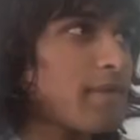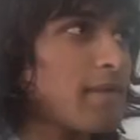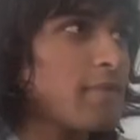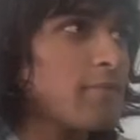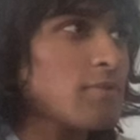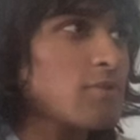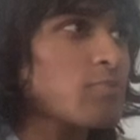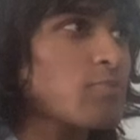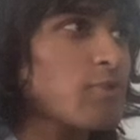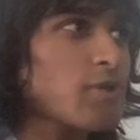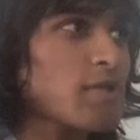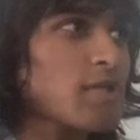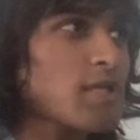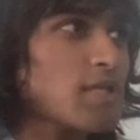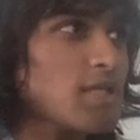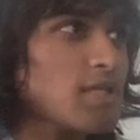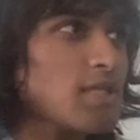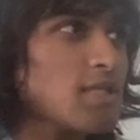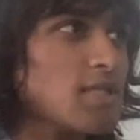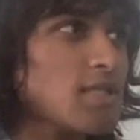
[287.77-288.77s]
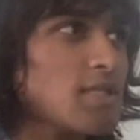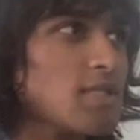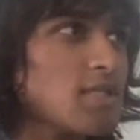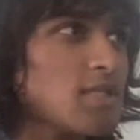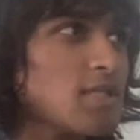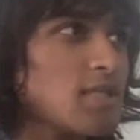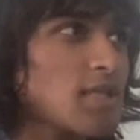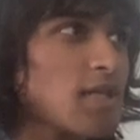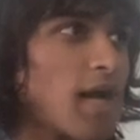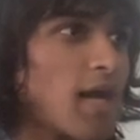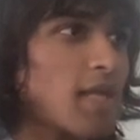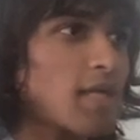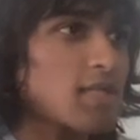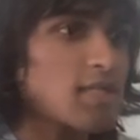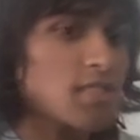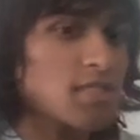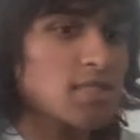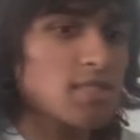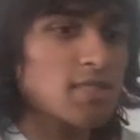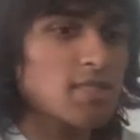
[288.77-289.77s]
it was pretty easy to kind of
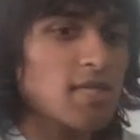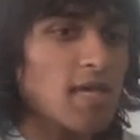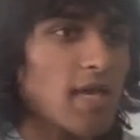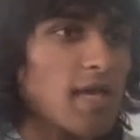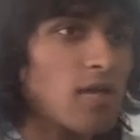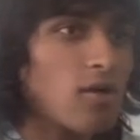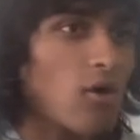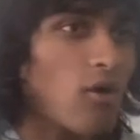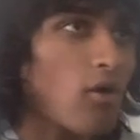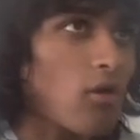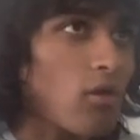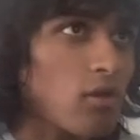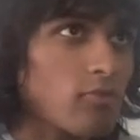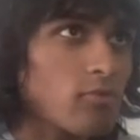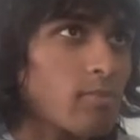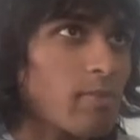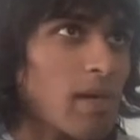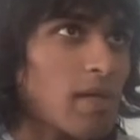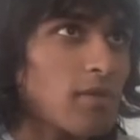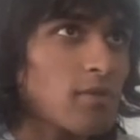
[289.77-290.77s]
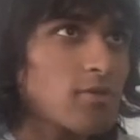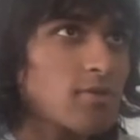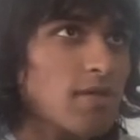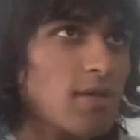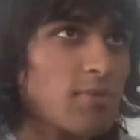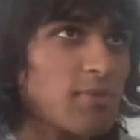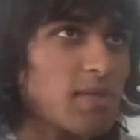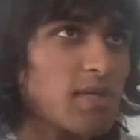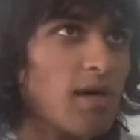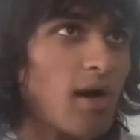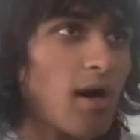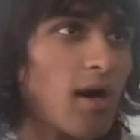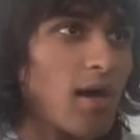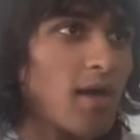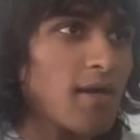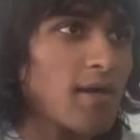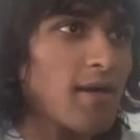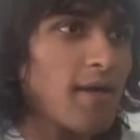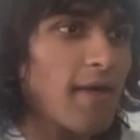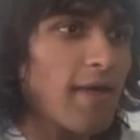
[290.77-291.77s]
just take all the remainders that we
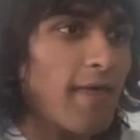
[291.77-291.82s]
got